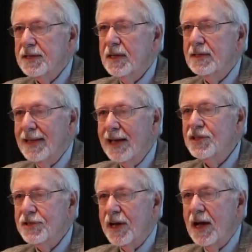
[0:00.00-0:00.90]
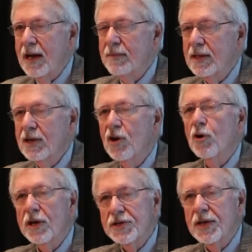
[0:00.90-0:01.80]
says, nice job,
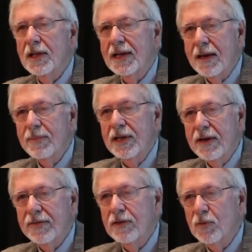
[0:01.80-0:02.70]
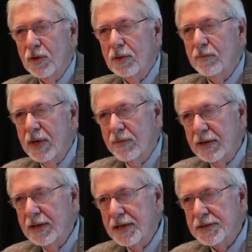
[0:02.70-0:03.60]
cortisol and epinephrine will be
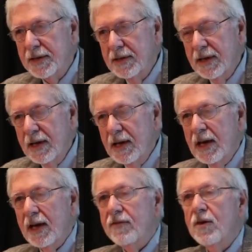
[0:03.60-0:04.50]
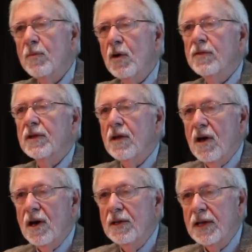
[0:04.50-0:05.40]
released. If you mowed the
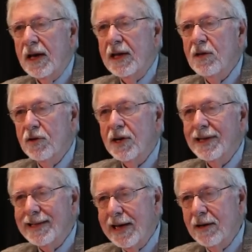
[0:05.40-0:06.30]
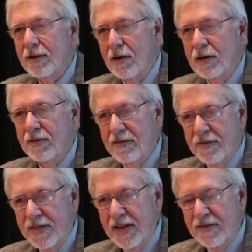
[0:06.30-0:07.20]
lawn and you cut down all of the
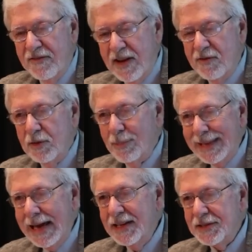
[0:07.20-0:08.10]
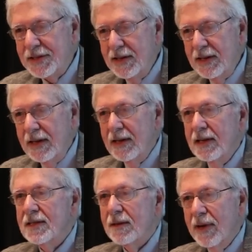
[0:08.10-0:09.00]
fav favorite plants,
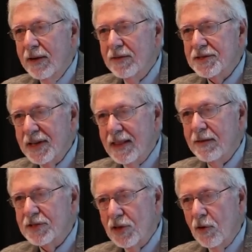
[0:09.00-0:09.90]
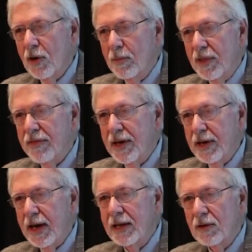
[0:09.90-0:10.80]
somebody will say that was a horrible
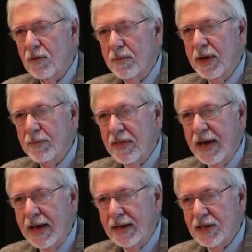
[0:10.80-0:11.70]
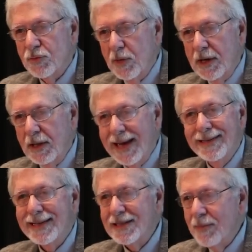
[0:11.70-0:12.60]
thing and you'll remember that as well. It
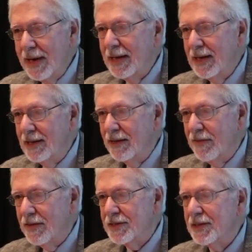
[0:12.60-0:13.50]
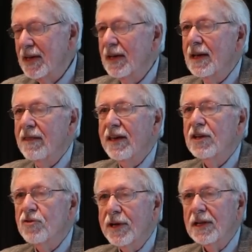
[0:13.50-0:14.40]
doesn't make any difference. The
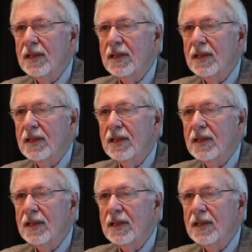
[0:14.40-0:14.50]
adrenal